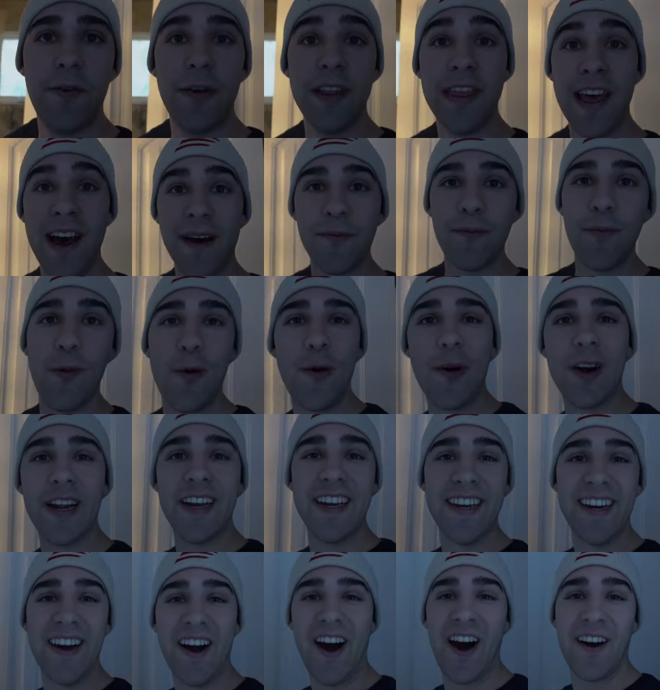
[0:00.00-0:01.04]
when that
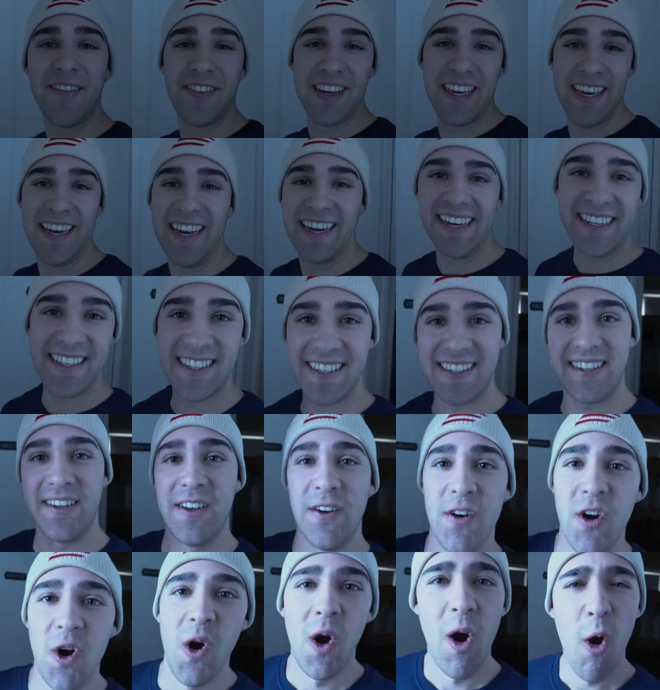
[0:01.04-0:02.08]
morning coffee hits.
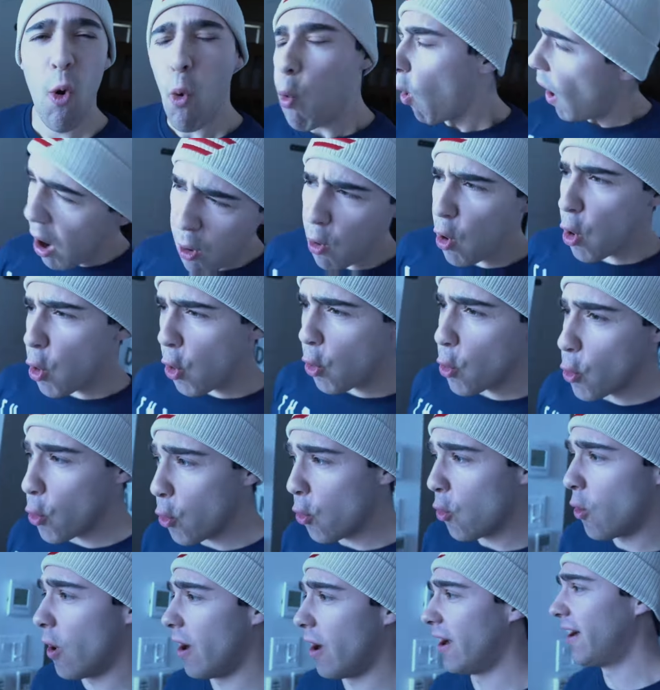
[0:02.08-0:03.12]

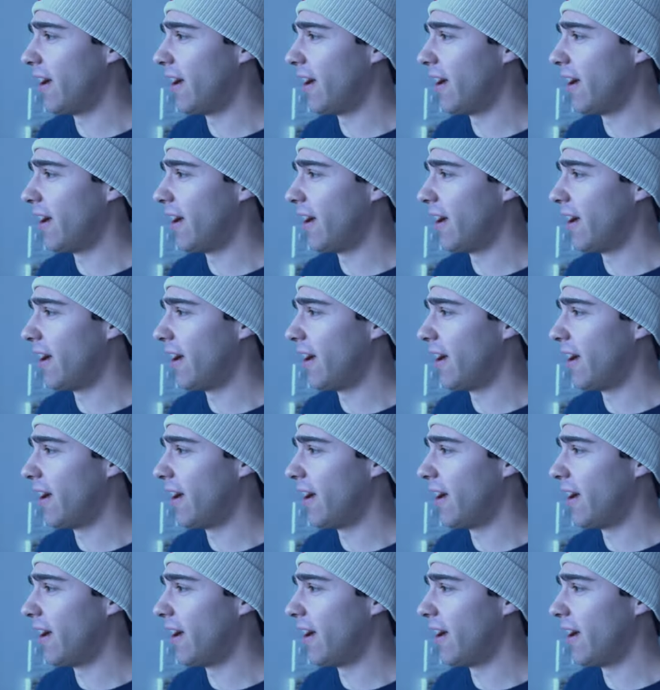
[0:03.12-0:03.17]
Woo!